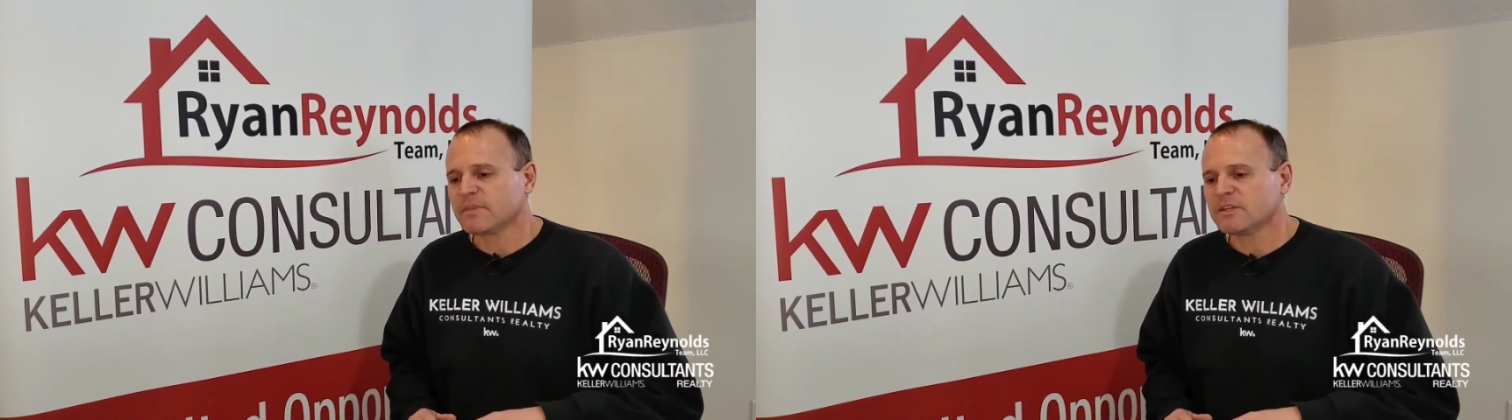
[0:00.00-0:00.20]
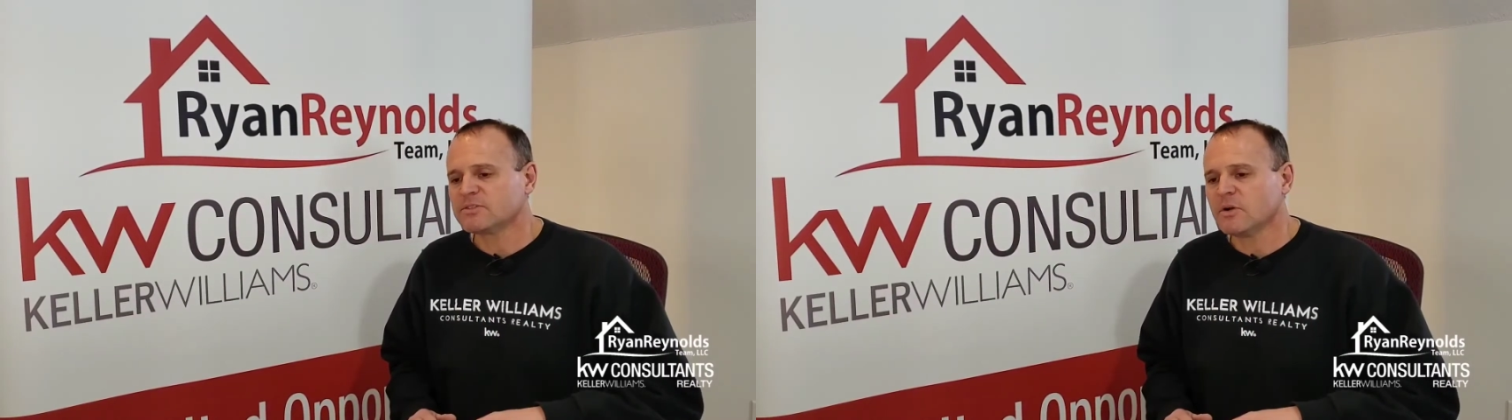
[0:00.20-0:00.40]

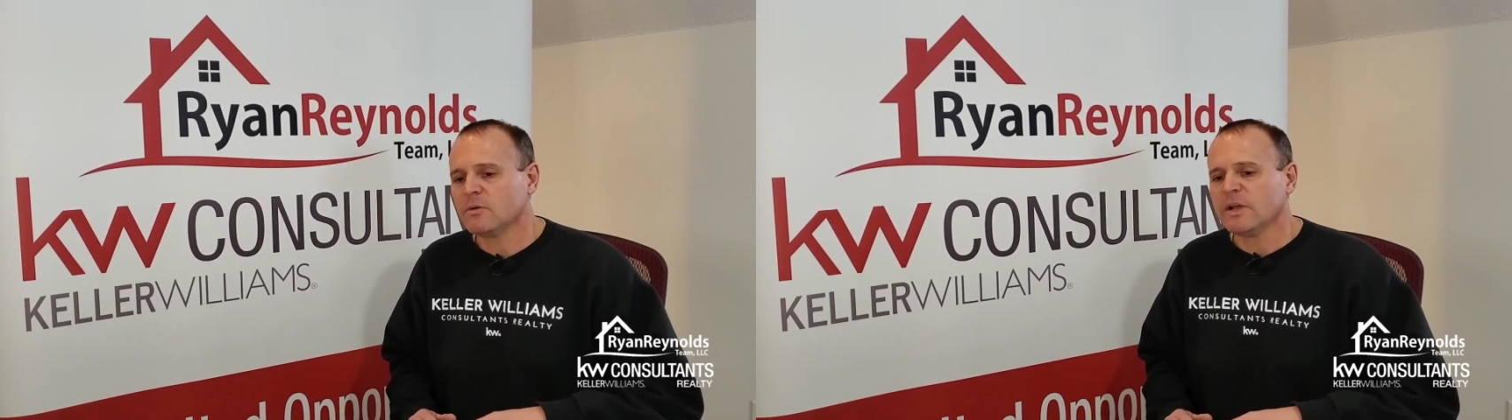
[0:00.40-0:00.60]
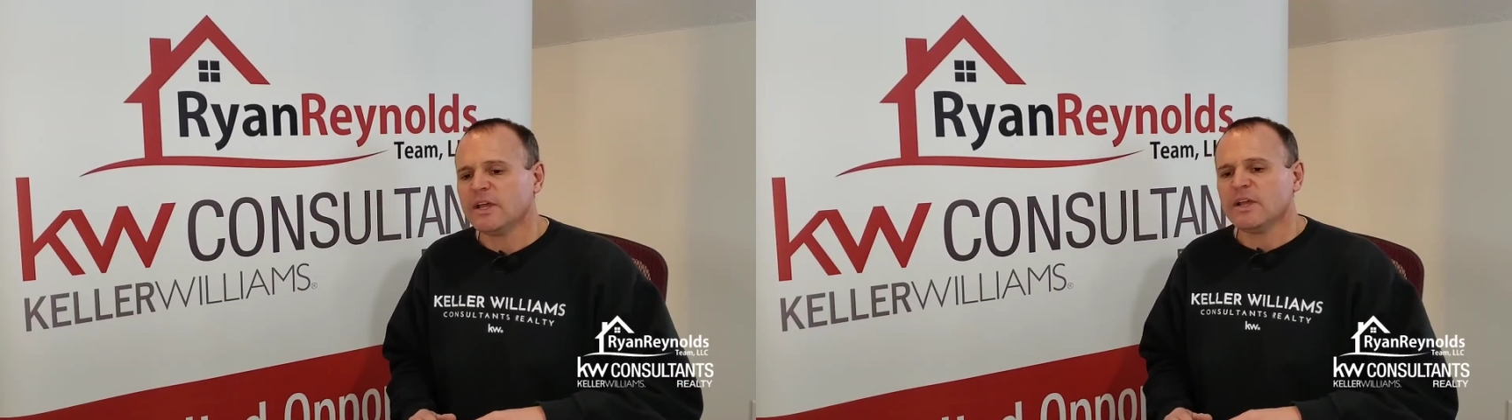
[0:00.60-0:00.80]

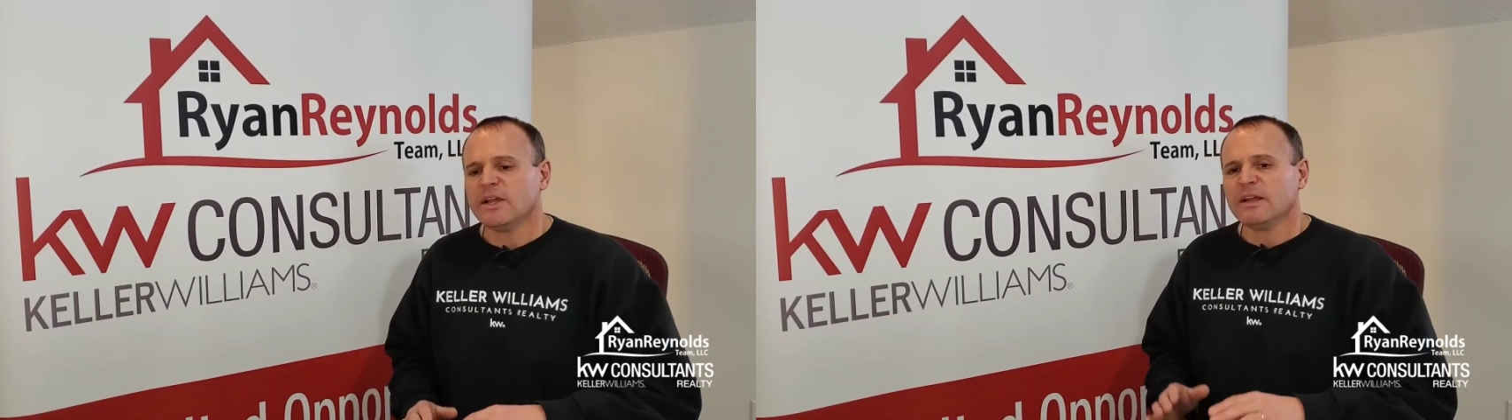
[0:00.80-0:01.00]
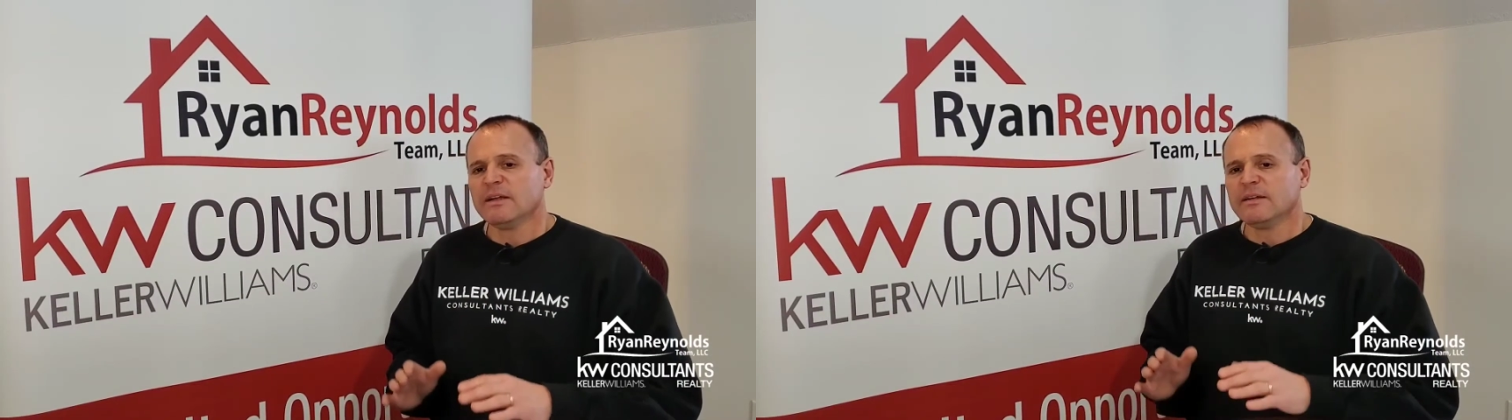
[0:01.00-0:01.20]
So
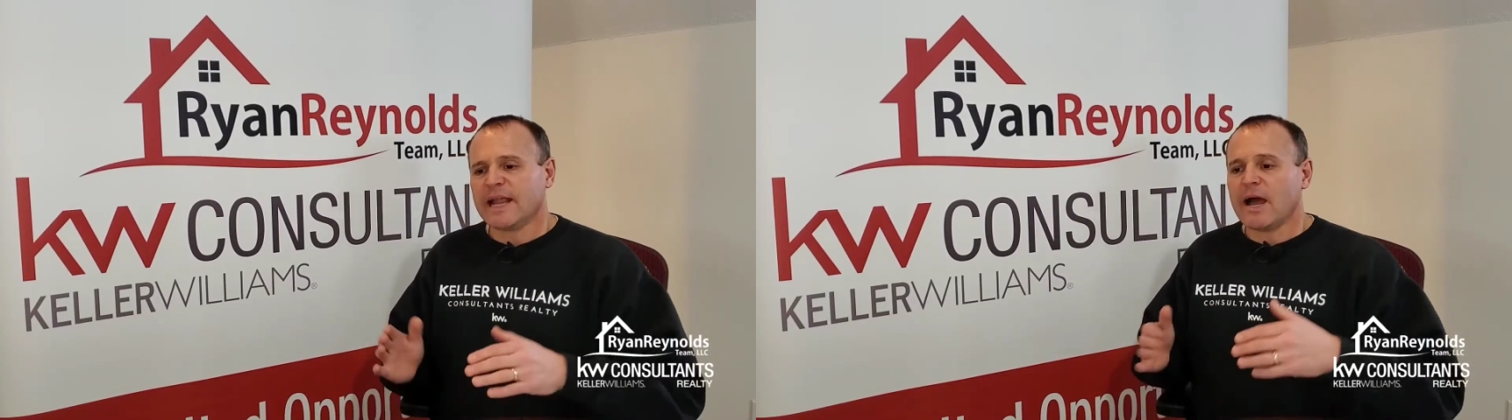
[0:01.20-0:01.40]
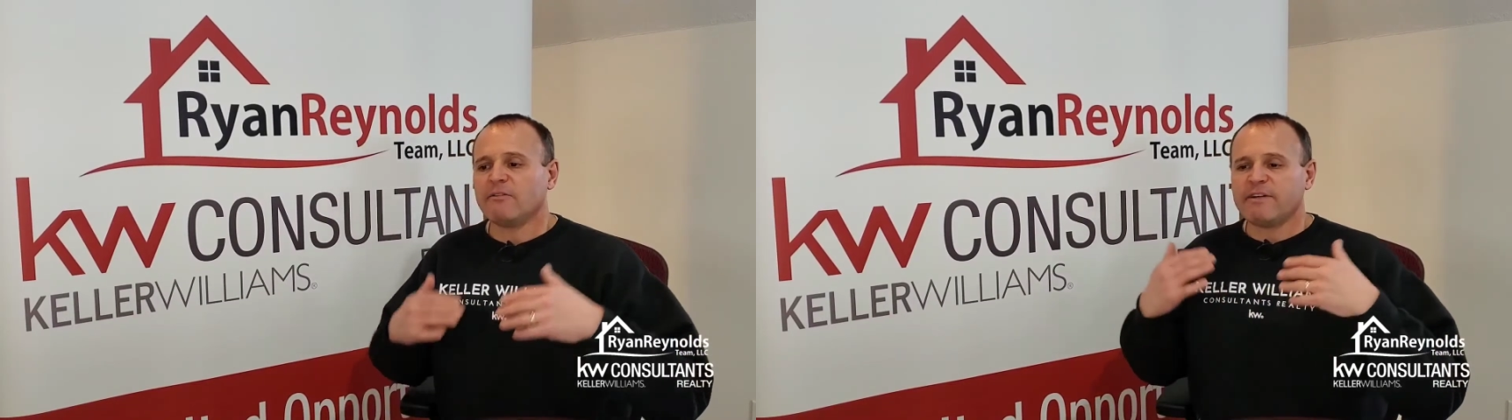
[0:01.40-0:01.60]

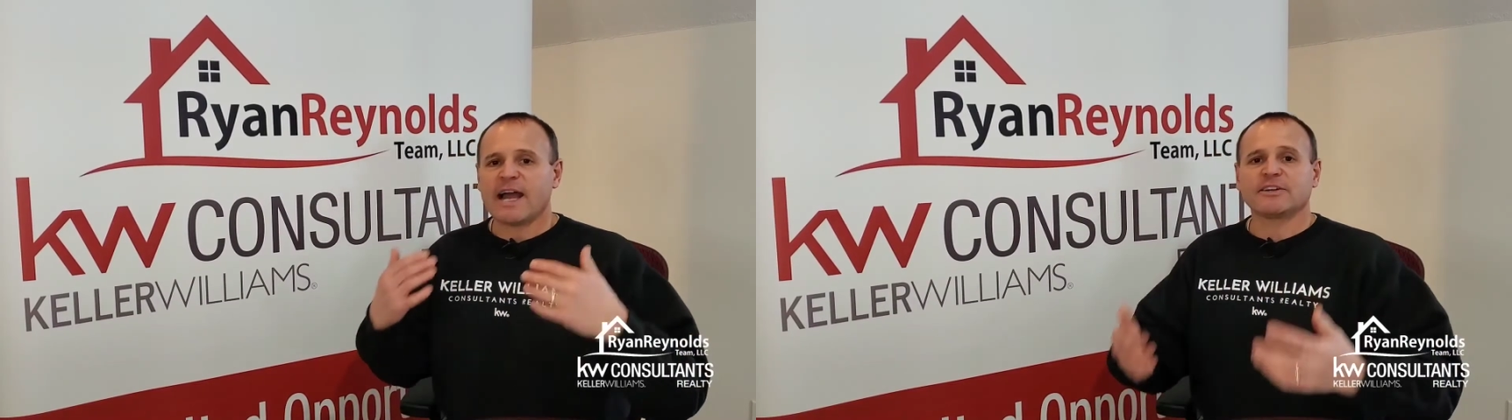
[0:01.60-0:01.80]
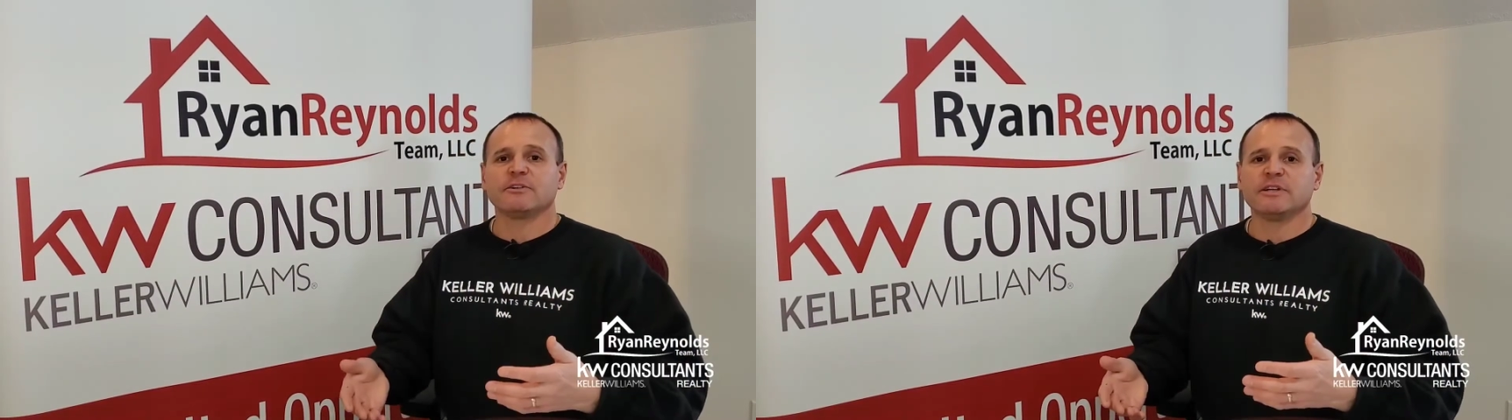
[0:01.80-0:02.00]
now
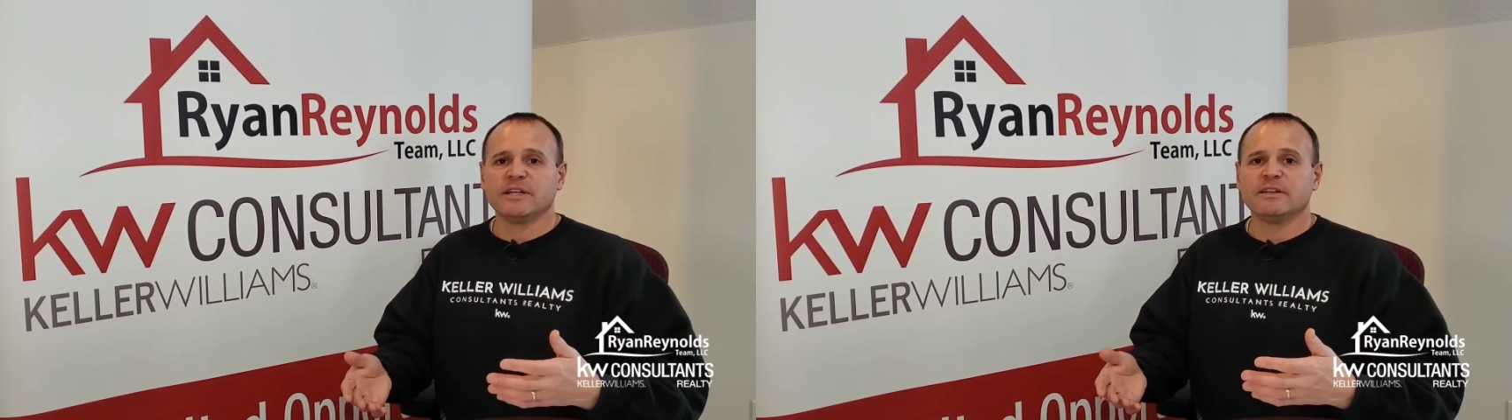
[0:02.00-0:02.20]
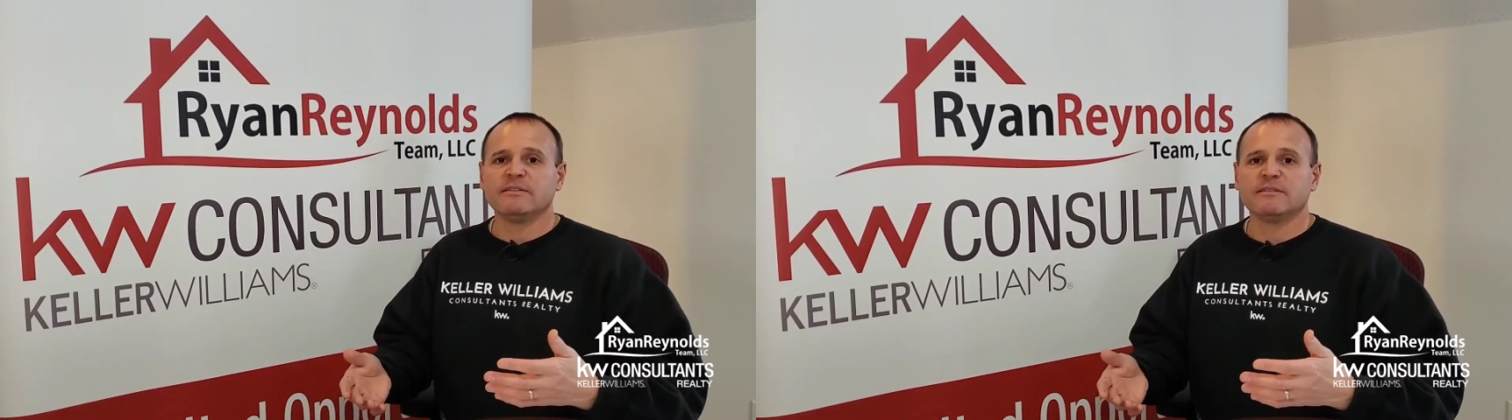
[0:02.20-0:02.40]
factor
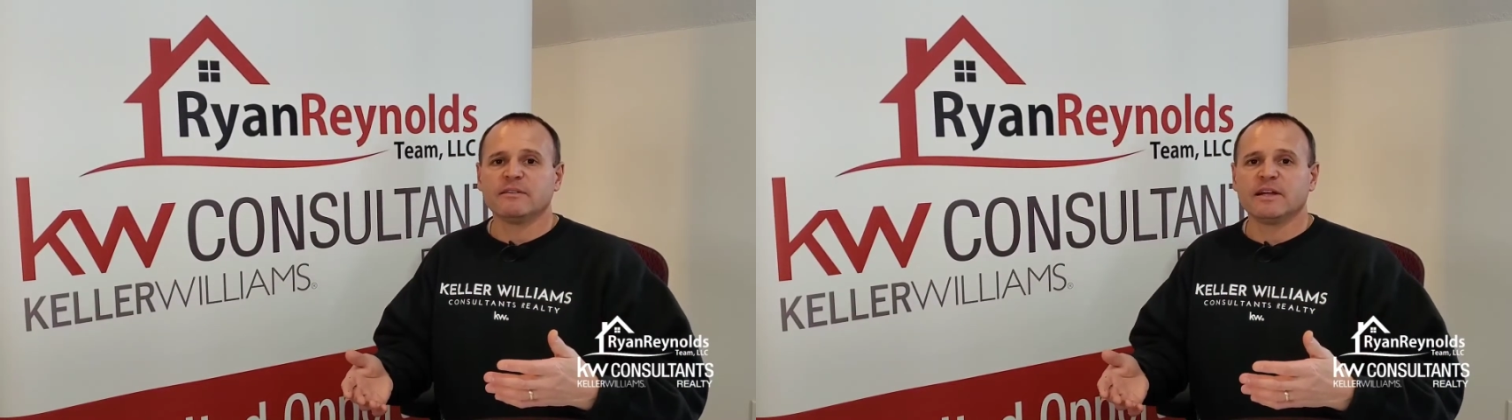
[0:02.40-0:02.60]
in